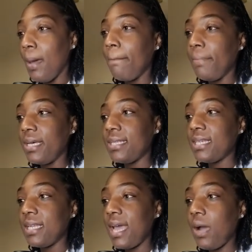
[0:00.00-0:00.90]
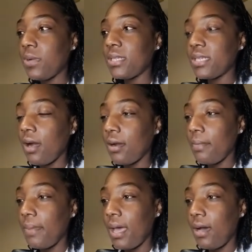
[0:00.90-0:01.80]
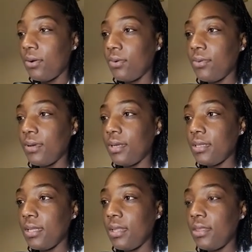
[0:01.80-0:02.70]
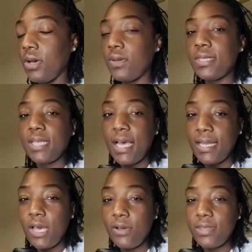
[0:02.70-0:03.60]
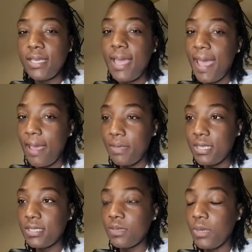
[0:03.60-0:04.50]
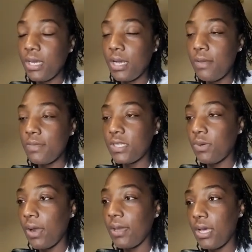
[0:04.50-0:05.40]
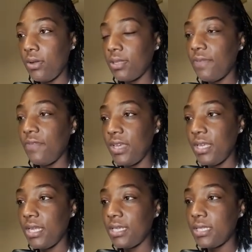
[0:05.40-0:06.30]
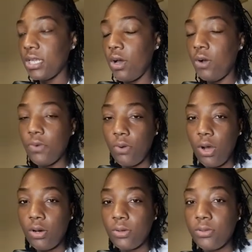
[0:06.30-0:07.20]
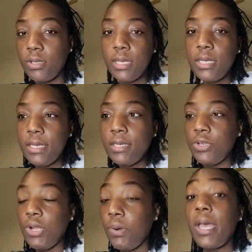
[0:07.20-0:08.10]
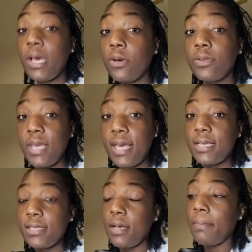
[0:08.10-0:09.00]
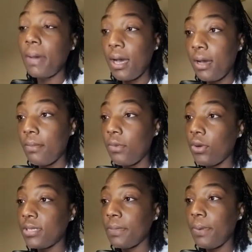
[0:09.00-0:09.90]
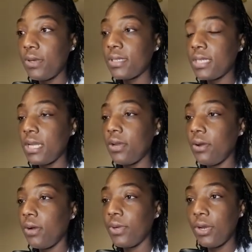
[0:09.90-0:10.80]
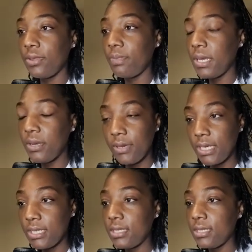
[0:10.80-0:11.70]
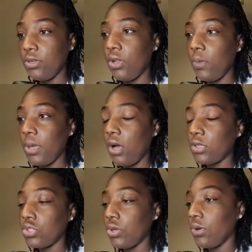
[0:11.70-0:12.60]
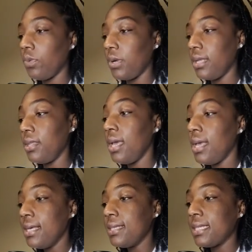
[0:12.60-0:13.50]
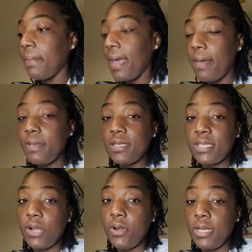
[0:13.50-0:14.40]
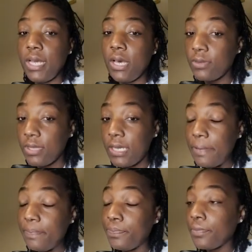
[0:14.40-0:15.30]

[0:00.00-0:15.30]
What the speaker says: But today I want to talk about those unhealthy habits when it comes to our health and fitness and overall, health as a mom or as a person here on earth, period. We all struggle with some habits that are unhealthy.